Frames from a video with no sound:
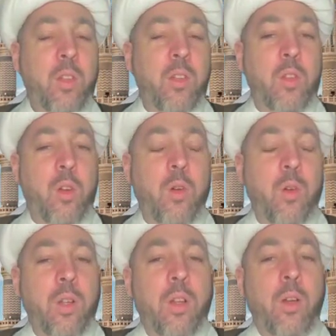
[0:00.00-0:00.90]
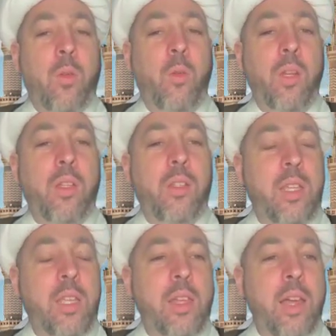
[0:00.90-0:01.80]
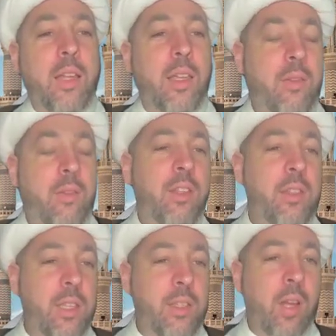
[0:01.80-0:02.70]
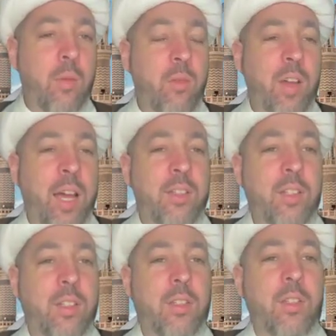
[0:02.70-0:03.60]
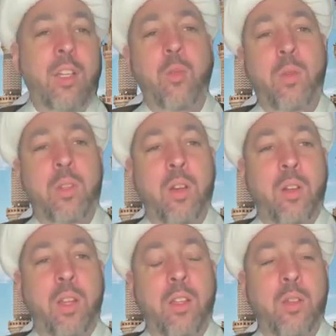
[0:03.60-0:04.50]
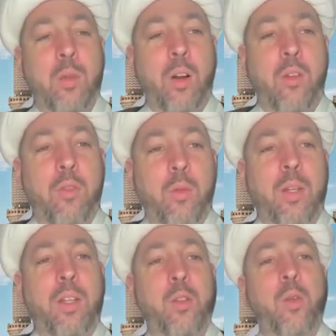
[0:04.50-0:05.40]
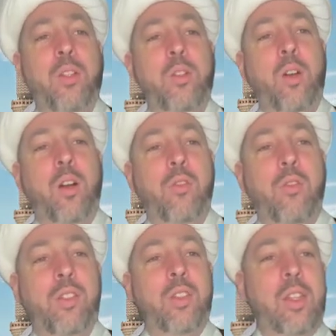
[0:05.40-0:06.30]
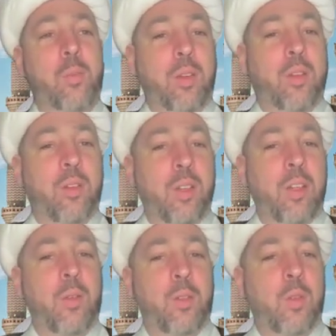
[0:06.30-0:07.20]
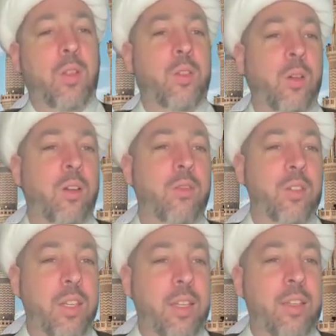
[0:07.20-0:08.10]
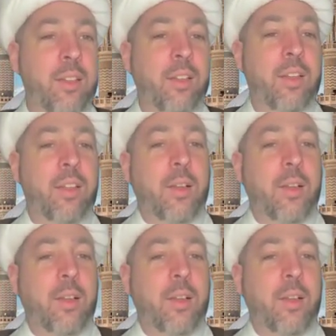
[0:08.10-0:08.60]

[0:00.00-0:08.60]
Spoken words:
So we see that even in these type of actions, they can be done israf. We can do israf in sleeping, we can do israf in eating.